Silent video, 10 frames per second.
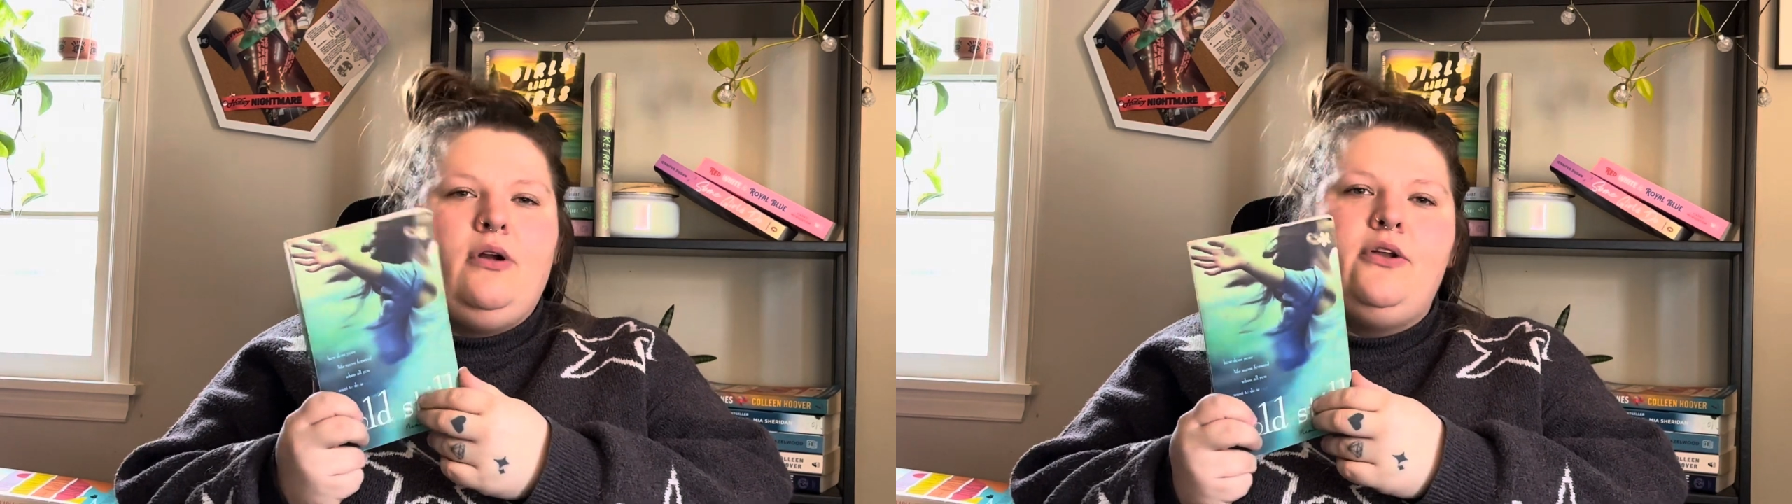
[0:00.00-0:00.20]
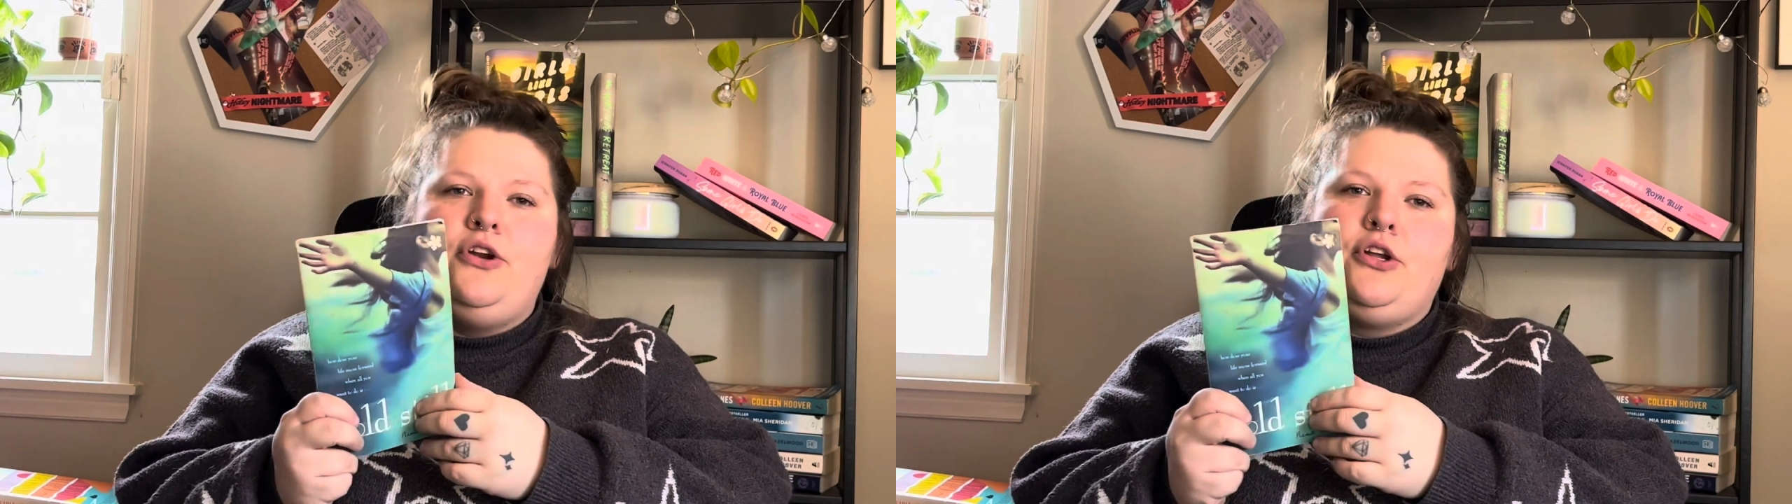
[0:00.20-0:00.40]

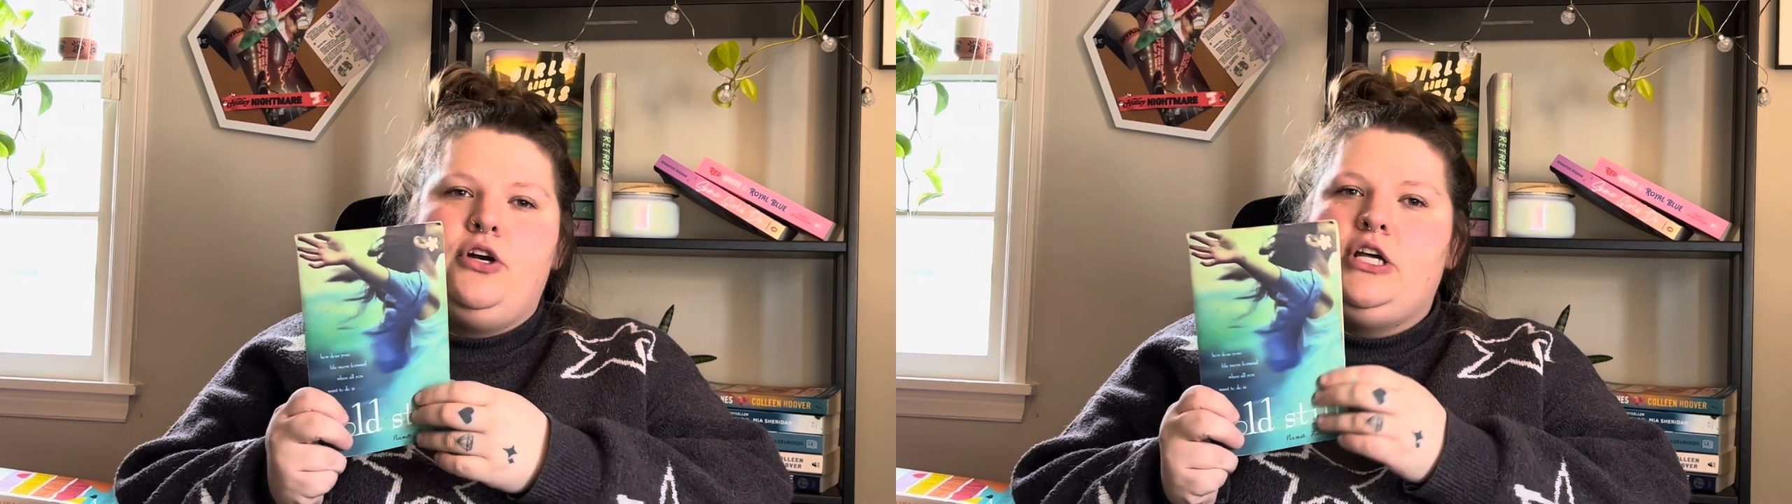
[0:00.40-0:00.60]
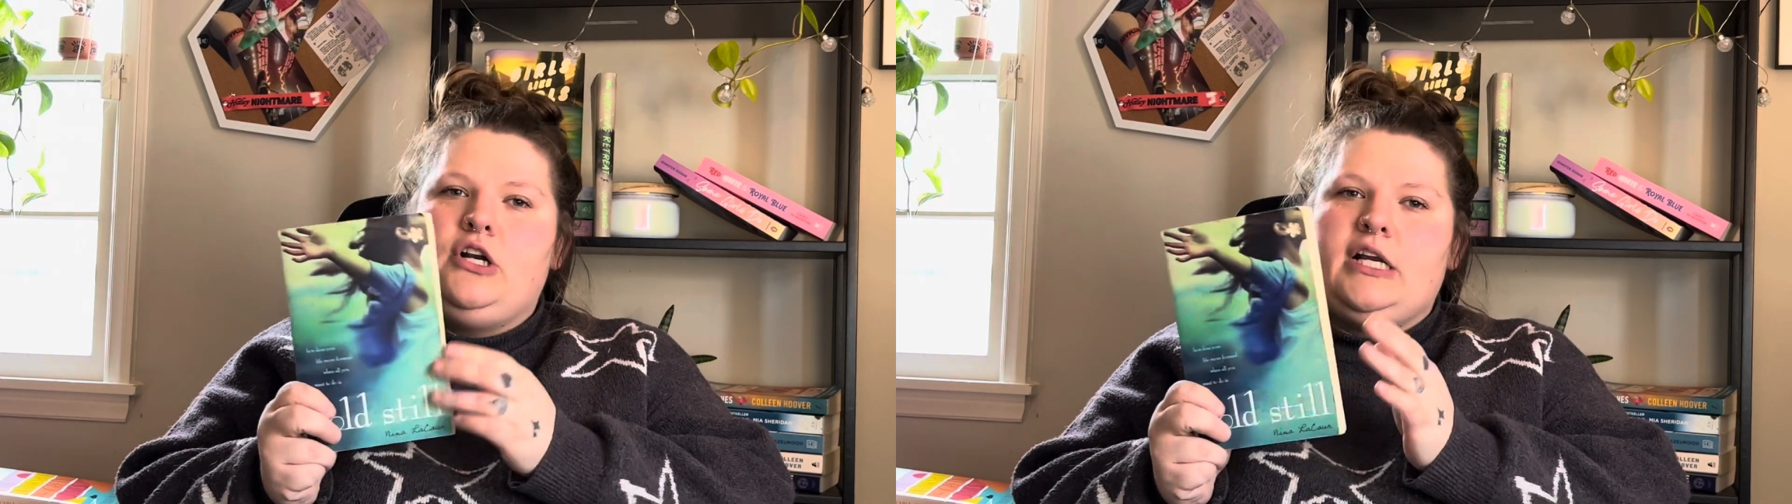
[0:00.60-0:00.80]
under
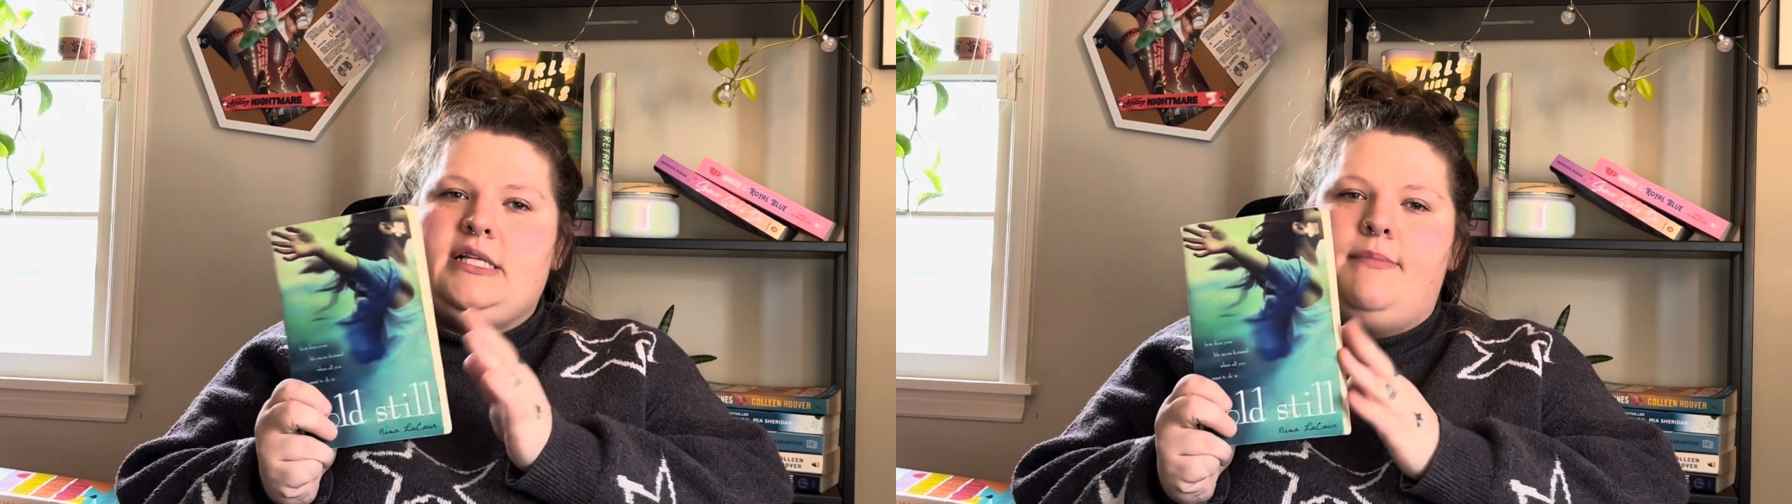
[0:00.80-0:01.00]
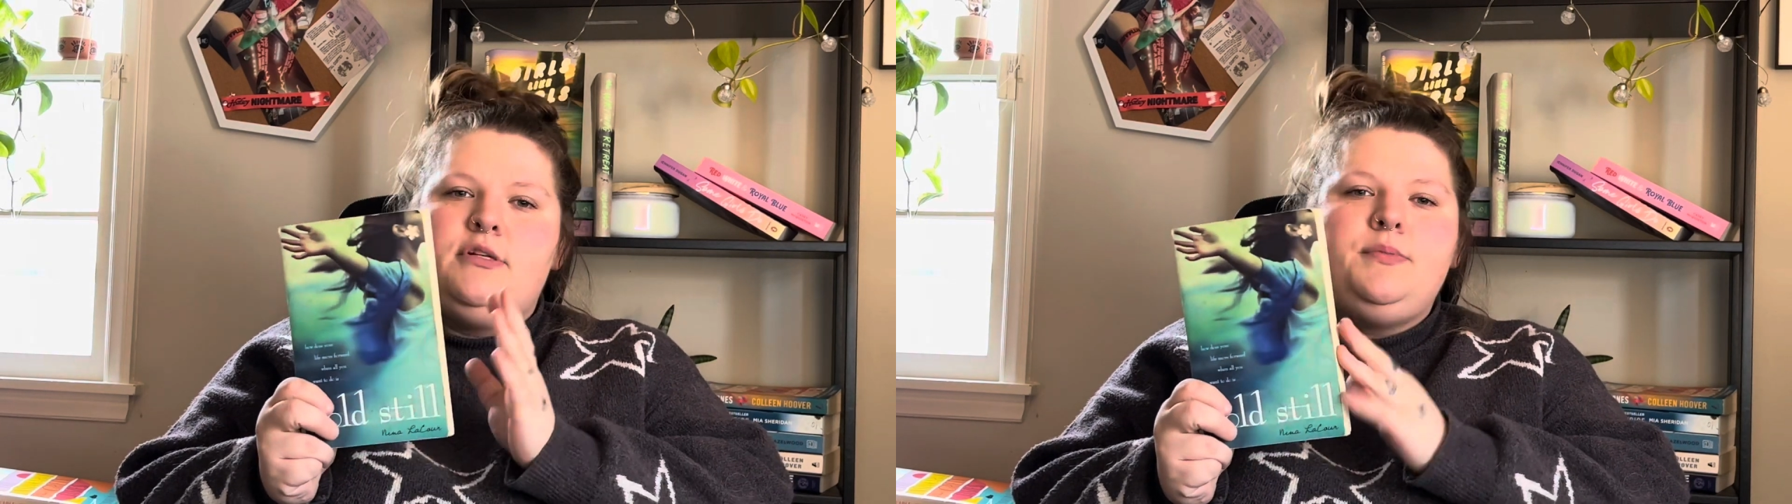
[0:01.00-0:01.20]
good or
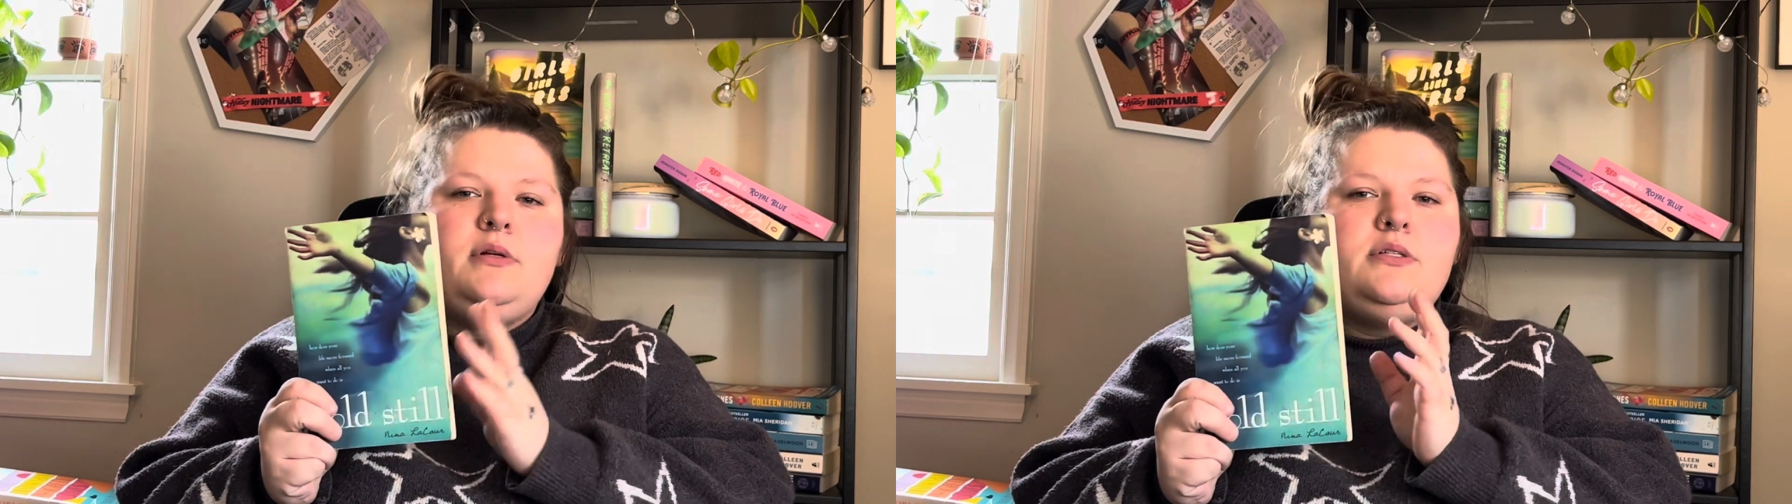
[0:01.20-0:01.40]
acceptable,